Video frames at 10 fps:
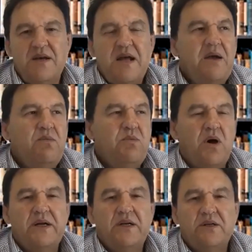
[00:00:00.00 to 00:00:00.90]
And
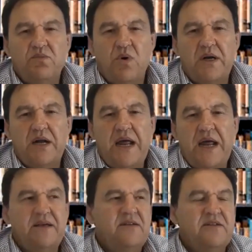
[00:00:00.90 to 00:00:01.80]
what it
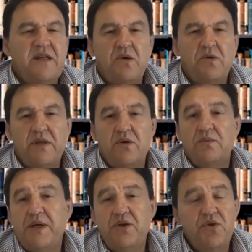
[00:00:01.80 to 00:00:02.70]
has is that there will
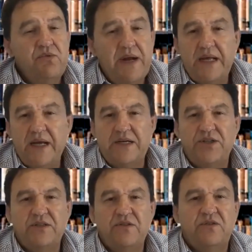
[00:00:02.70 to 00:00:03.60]
be new
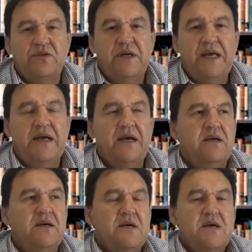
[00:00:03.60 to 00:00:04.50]
regulations
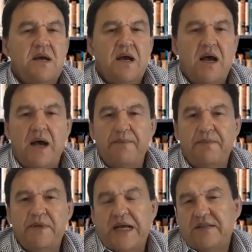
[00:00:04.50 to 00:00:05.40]
here.
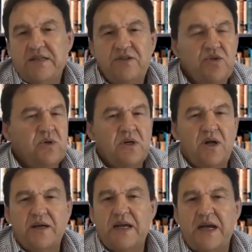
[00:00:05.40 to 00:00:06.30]
Dacxi as an
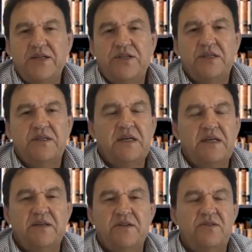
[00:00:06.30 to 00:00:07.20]
organization
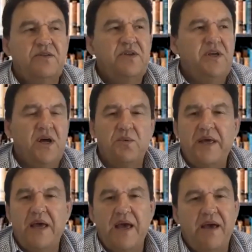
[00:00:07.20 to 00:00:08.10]
is, you know,
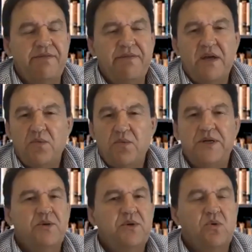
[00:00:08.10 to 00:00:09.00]
we're
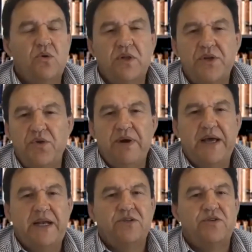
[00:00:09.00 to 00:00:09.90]
doing all the new
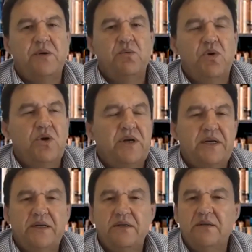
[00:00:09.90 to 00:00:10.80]
regulatory work
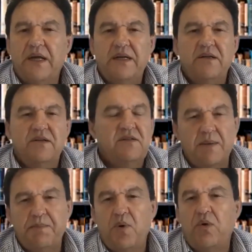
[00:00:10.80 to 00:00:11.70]
in
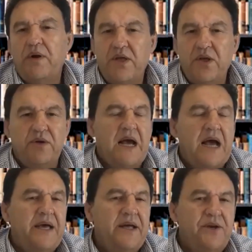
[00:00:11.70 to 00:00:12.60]
Singapore, in the
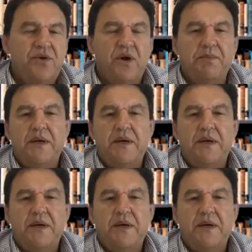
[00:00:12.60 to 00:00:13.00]
UK, in Europe.